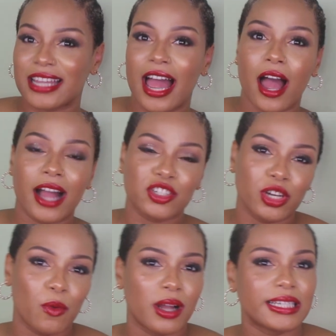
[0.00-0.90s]
I
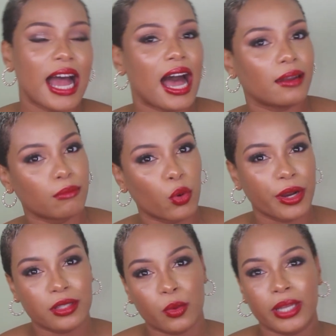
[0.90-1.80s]
actually want to add
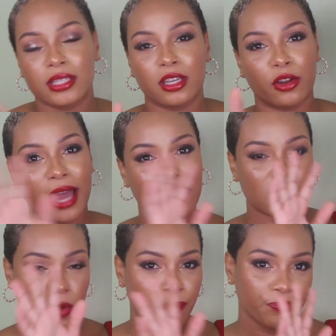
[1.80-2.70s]
more to it, you know, like
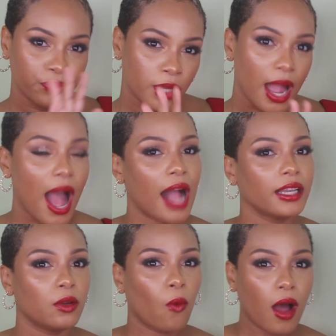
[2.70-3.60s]
some
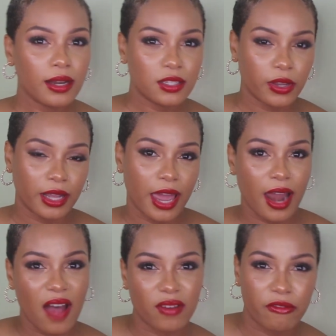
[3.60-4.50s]
hanging one, so it kind
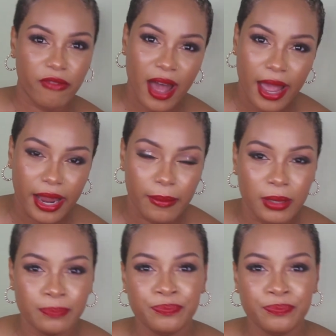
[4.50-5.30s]
of have a vibe.